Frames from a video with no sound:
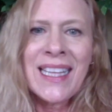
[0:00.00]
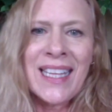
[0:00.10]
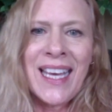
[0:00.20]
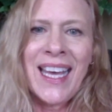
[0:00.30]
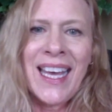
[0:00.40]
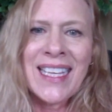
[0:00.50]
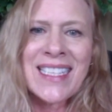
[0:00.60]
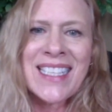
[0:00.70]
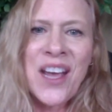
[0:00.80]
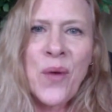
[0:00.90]

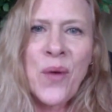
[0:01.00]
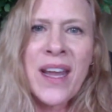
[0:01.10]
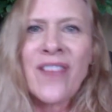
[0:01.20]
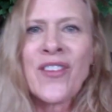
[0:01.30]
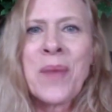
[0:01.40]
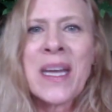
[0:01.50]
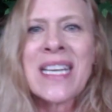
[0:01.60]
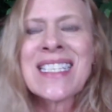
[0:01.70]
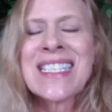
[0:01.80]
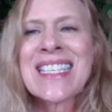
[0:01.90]
that I want
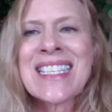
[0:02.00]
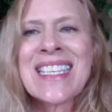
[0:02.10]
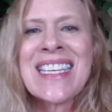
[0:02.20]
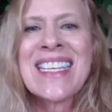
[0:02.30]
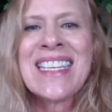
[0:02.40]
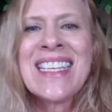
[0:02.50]
everybody to see.